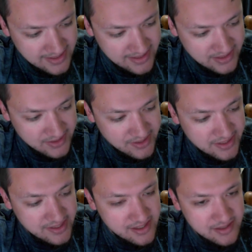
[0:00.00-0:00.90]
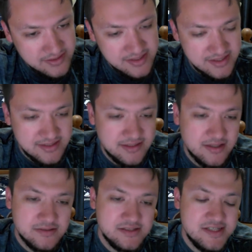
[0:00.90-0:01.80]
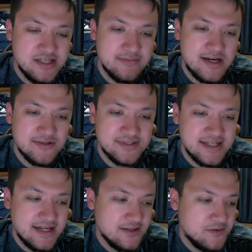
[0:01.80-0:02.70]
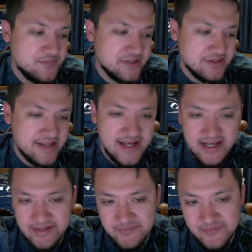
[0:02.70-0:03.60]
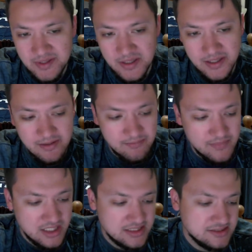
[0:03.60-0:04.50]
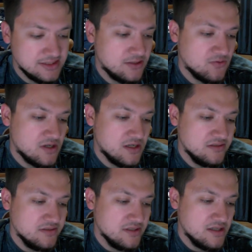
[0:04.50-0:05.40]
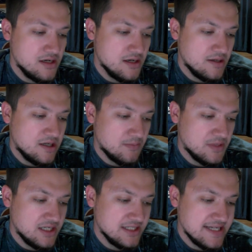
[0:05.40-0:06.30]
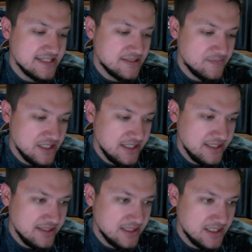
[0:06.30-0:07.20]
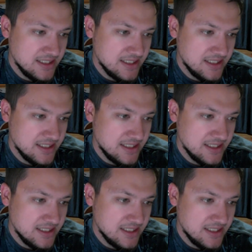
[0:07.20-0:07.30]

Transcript: A unique young team. I was kind of hoping they'd make a little run, but not to be.